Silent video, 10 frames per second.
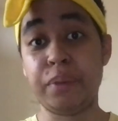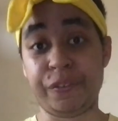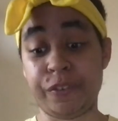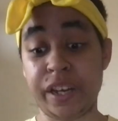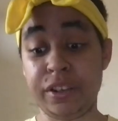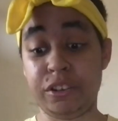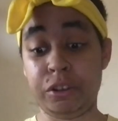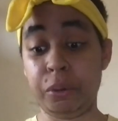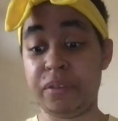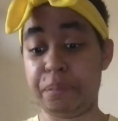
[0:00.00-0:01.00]
my friends
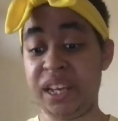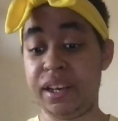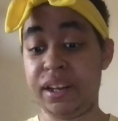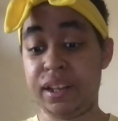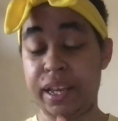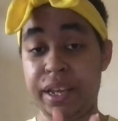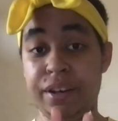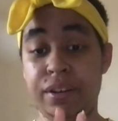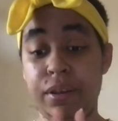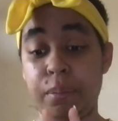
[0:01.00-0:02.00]
who have been
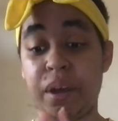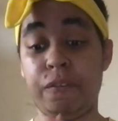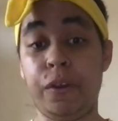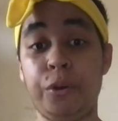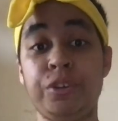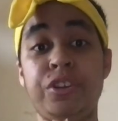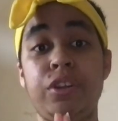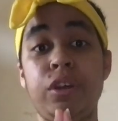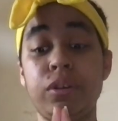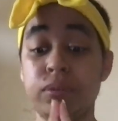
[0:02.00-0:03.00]
in my vlogs,
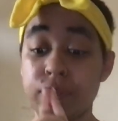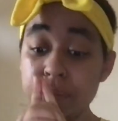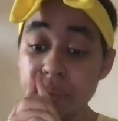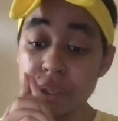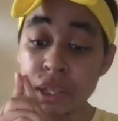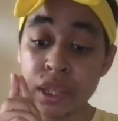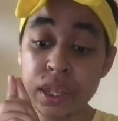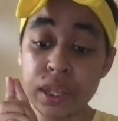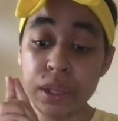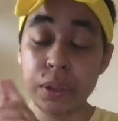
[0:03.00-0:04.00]

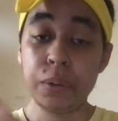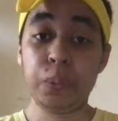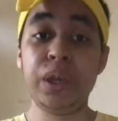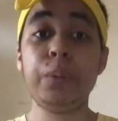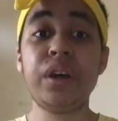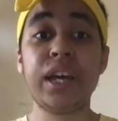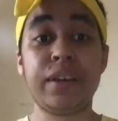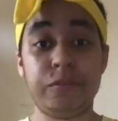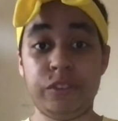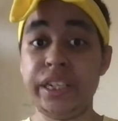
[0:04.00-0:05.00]
we were
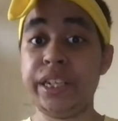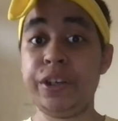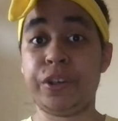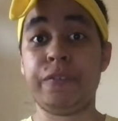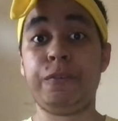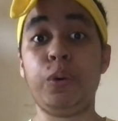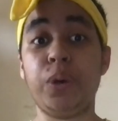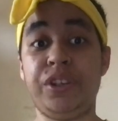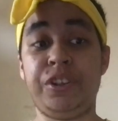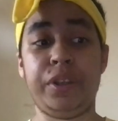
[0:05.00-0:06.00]
really looking
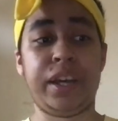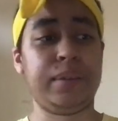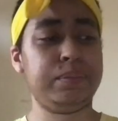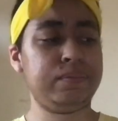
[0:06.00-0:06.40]
forward to that.